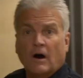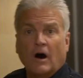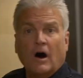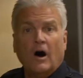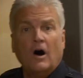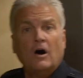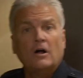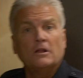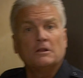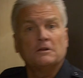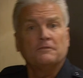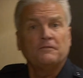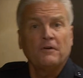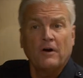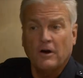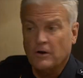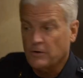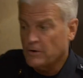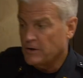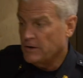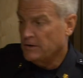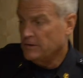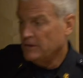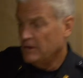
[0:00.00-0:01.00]
All of
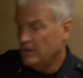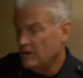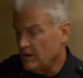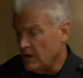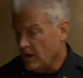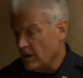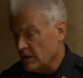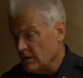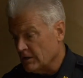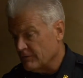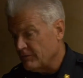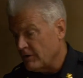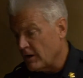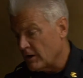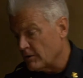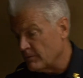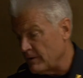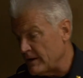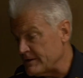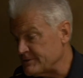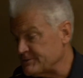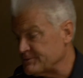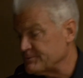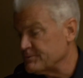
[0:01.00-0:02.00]
our
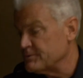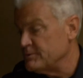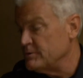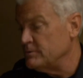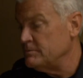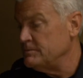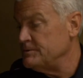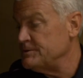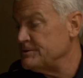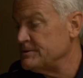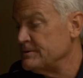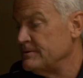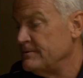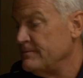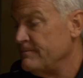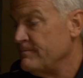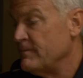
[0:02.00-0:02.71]
restrooms